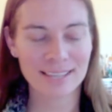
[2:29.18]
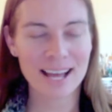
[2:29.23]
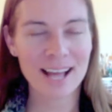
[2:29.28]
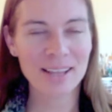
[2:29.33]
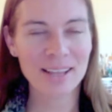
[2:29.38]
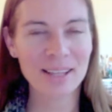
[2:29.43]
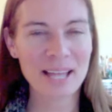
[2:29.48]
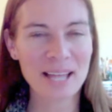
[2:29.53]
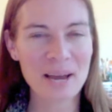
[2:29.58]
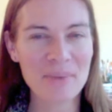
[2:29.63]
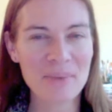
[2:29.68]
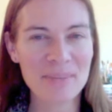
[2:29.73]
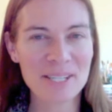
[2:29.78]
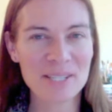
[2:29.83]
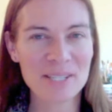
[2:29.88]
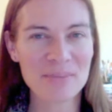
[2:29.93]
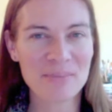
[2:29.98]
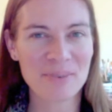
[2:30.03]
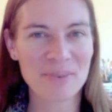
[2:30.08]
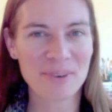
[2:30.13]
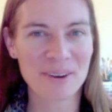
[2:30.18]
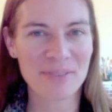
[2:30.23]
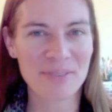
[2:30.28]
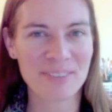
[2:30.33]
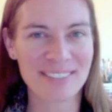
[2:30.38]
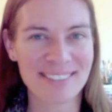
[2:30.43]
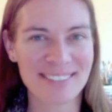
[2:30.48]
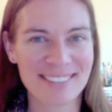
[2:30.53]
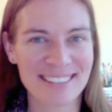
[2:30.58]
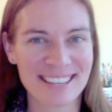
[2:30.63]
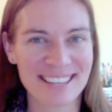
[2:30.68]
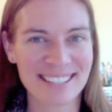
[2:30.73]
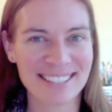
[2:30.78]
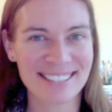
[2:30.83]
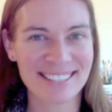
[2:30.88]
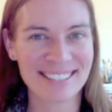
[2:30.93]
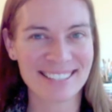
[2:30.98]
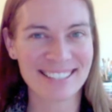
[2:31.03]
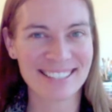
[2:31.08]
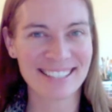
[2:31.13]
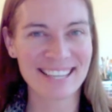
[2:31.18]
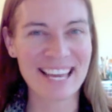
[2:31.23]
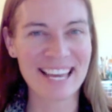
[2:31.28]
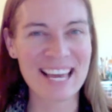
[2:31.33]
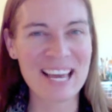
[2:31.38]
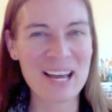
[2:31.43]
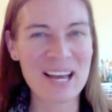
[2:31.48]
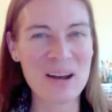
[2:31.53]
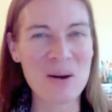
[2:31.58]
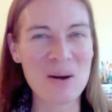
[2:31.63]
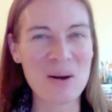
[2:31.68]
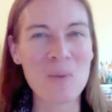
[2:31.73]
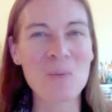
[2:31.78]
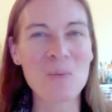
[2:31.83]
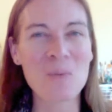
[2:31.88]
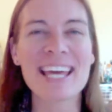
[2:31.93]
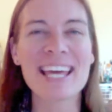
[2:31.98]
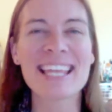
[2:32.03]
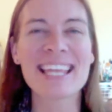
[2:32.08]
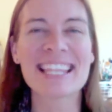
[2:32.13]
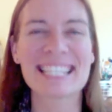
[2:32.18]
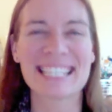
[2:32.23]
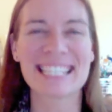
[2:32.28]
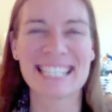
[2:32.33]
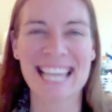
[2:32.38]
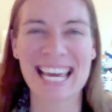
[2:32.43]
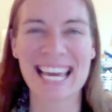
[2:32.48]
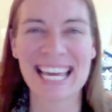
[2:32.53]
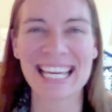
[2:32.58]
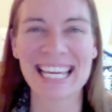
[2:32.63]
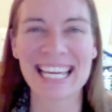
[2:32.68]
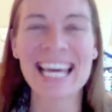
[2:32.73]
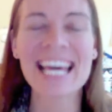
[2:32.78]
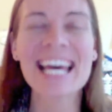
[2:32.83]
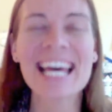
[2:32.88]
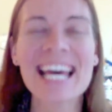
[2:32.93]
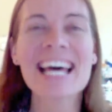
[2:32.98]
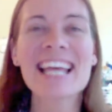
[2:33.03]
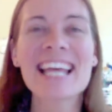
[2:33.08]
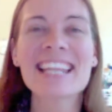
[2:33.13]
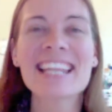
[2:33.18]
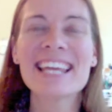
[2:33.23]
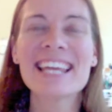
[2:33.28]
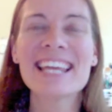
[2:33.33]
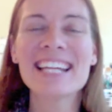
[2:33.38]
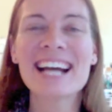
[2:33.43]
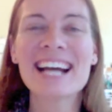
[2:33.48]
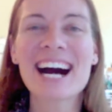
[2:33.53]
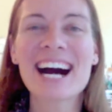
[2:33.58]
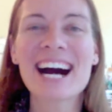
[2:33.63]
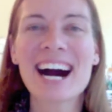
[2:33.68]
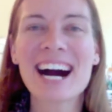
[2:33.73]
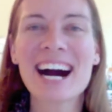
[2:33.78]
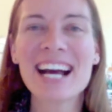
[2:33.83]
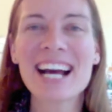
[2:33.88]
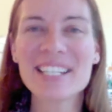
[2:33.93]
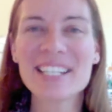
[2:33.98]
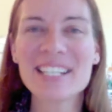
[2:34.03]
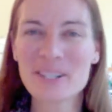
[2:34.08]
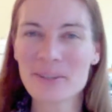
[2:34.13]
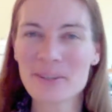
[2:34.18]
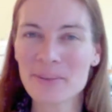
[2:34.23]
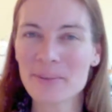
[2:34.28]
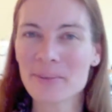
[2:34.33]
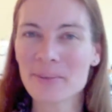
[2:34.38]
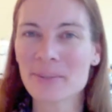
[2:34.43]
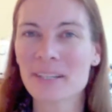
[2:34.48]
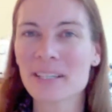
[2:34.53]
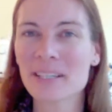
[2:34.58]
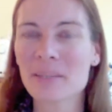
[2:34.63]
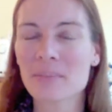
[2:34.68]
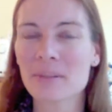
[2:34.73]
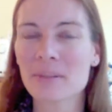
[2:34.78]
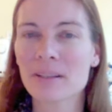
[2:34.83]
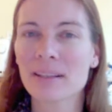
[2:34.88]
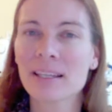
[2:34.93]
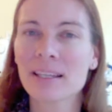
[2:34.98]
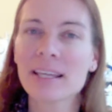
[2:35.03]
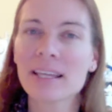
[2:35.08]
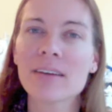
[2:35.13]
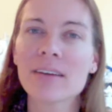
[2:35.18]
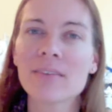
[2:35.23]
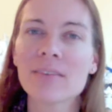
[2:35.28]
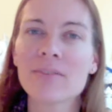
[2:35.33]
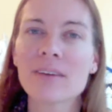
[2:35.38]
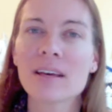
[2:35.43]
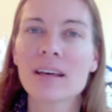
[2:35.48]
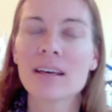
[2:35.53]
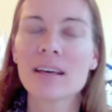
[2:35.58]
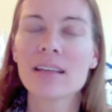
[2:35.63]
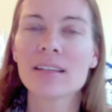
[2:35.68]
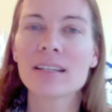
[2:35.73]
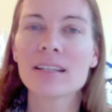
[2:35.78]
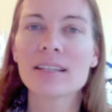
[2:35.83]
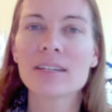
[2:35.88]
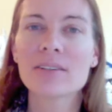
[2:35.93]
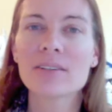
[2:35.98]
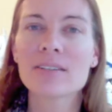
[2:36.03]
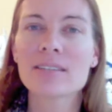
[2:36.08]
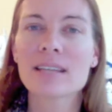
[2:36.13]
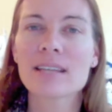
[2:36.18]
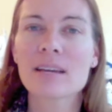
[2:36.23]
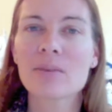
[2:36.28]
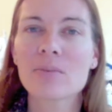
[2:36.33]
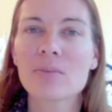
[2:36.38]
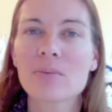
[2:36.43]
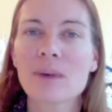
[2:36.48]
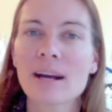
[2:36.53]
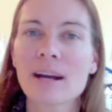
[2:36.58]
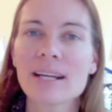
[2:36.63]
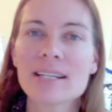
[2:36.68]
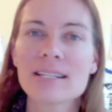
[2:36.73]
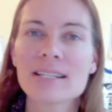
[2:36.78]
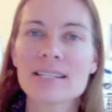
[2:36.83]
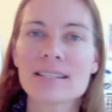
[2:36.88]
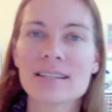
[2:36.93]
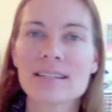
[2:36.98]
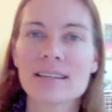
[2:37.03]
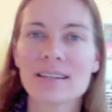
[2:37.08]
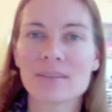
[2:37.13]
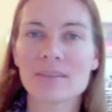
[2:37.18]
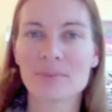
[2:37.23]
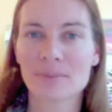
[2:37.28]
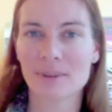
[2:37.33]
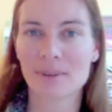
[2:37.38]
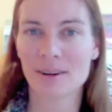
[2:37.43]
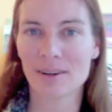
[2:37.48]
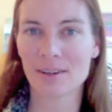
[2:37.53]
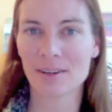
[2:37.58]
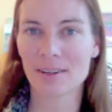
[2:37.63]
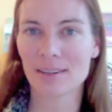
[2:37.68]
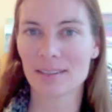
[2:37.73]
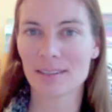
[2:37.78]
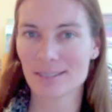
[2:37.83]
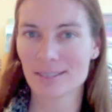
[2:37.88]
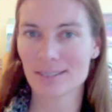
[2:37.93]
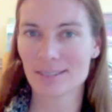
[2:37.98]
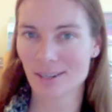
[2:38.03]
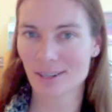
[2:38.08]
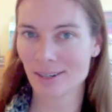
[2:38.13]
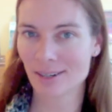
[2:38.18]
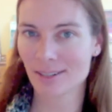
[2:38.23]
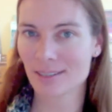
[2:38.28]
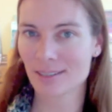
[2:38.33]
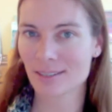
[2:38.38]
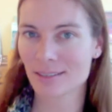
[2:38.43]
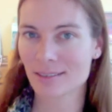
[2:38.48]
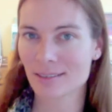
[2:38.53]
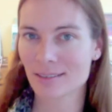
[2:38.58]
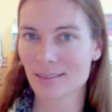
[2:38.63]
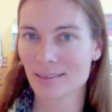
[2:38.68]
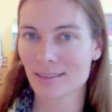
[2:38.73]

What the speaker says: Allow me to preface this with saying that I don't really believe that there is a right and a wrong to art.